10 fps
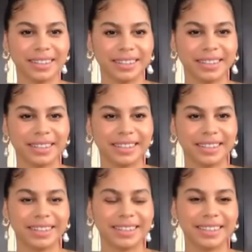
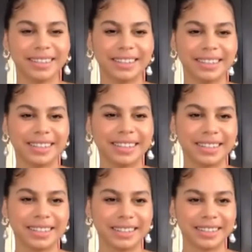
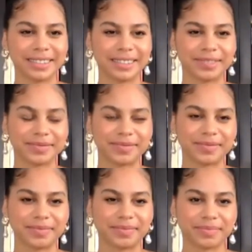
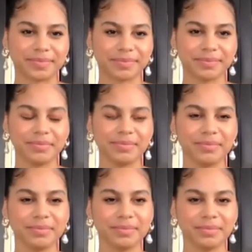
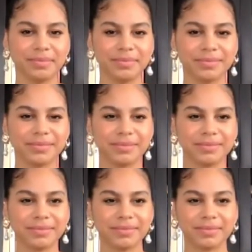
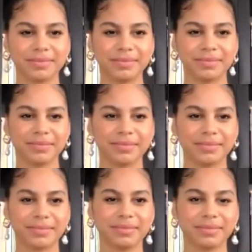
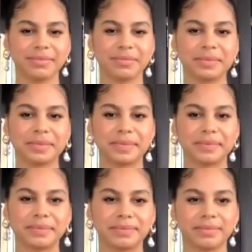
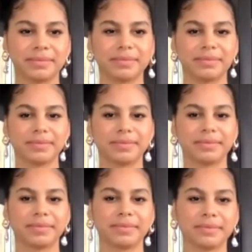
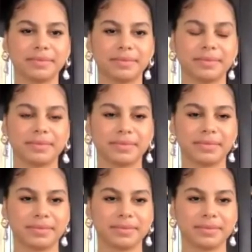[no speech]